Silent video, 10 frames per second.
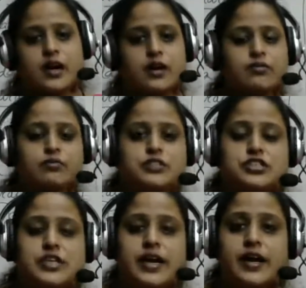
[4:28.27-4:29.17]
which
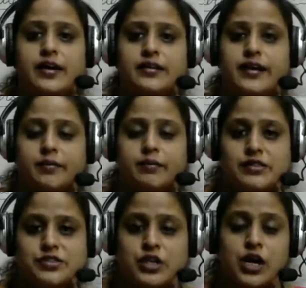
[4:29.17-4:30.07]
they take
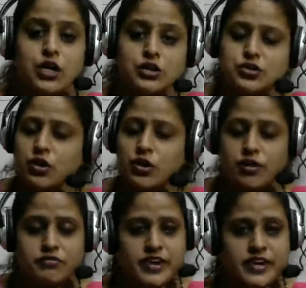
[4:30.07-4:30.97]
place. So, a
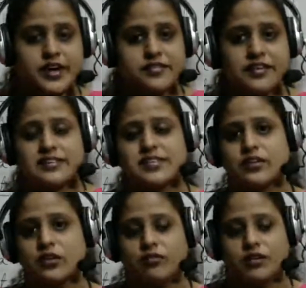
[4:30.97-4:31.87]
very interesting
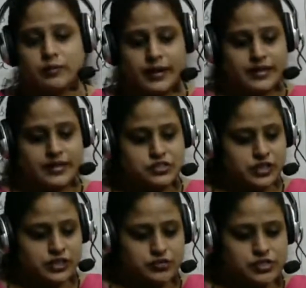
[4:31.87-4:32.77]
novel, my dear
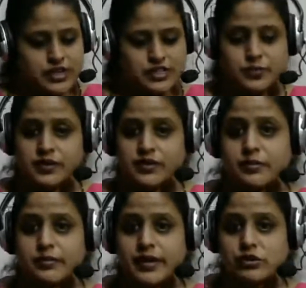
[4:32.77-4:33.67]
children, which has been
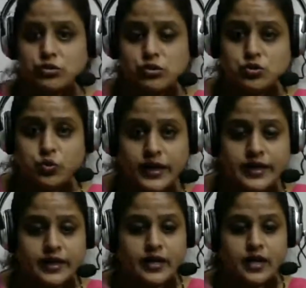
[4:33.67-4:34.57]
written by Jules
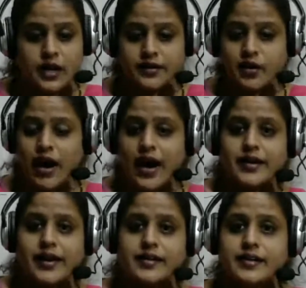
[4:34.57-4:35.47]
Verne. Now, our
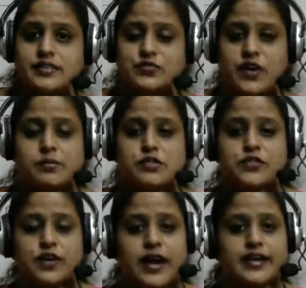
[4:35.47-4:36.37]
writer is famous
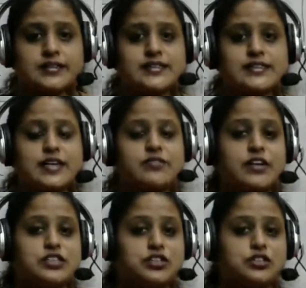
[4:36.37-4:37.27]
for writing such
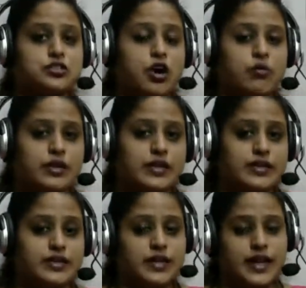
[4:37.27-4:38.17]
adventurous novel.
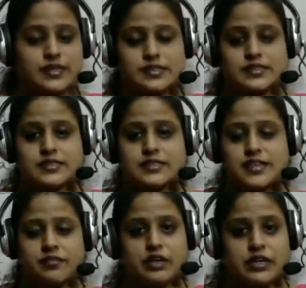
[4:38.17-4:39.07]
He has written
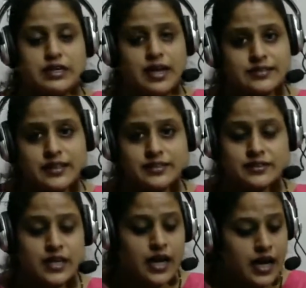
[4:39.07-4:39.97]
several
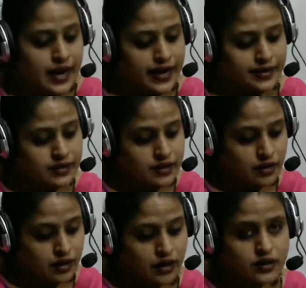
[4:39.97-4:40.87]
classics, and
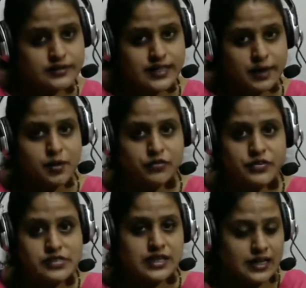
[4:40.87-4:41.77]
some of
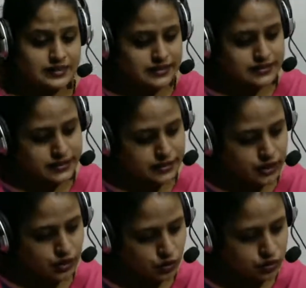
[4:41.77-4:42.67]
his classics
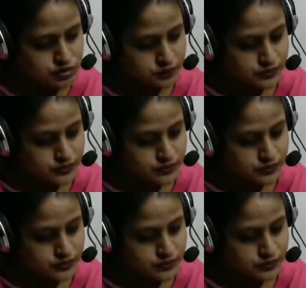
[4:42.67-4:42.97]
include